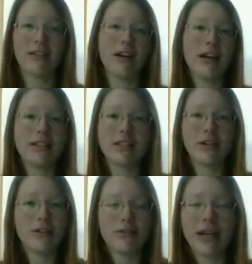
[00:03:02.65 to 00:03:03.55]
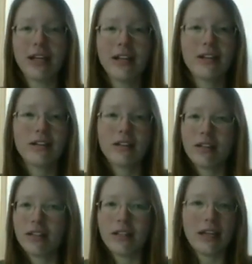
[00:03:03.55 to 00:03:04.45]
I started writing,
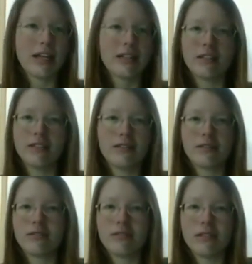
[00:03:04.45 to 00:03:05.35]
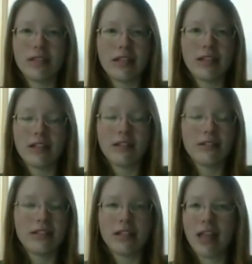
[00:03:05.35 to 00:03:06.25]
and
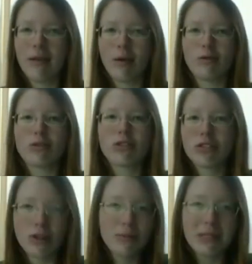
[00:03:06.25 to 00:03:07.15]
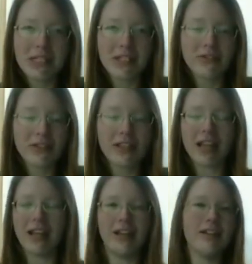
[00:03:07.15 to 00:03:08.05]
it came out so much different,
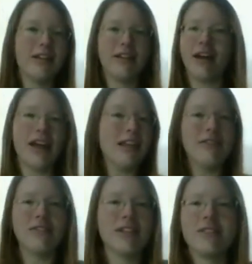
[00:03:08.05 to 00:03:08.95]
and I loved it.